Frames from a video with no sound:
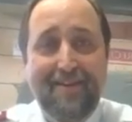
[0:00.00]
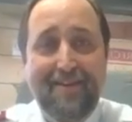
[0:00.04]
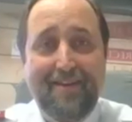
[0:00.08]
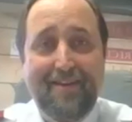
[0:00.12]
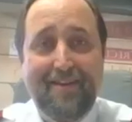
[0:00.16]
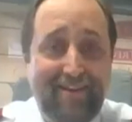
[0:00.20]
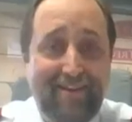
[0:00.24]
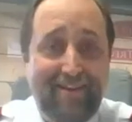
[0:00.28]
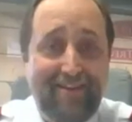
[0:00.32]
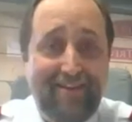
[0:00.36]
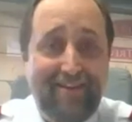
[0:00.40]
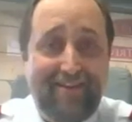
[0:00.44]

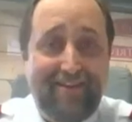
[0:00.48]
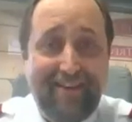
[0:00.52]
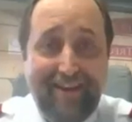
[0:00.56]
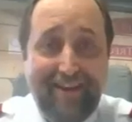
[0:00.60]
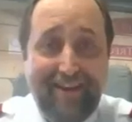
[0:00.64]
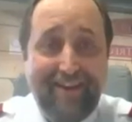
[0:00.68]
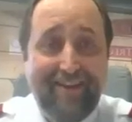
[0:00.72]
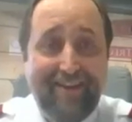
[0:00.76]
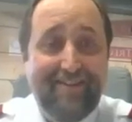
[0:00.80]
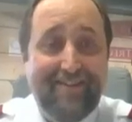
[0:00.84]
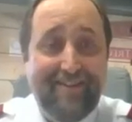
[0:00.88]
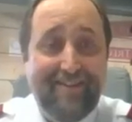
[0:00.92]
She is
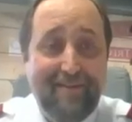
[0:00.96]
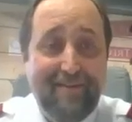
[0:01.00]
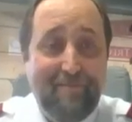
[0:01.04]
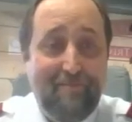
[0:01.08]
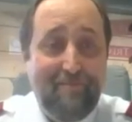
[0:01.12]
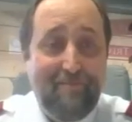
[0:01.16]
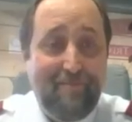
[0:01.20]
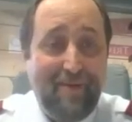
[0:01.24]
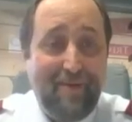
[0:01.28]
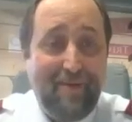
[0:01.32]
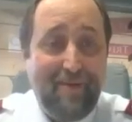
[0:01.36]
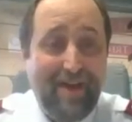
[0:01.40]
the better
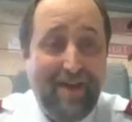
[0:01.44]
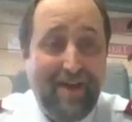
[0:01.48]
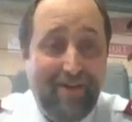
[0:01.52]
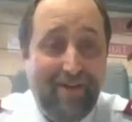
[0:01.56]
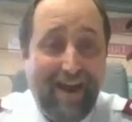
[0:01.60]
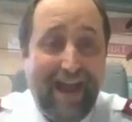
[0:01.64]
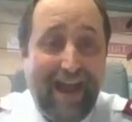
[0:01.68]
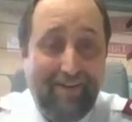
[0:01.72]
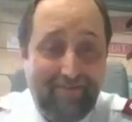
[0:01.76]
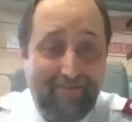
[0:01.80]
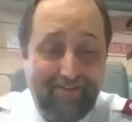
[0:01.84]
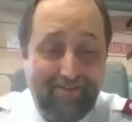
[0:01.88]
half of the
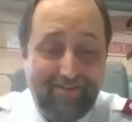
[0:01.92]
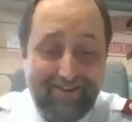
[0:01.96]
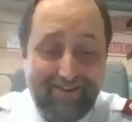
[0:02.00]
team.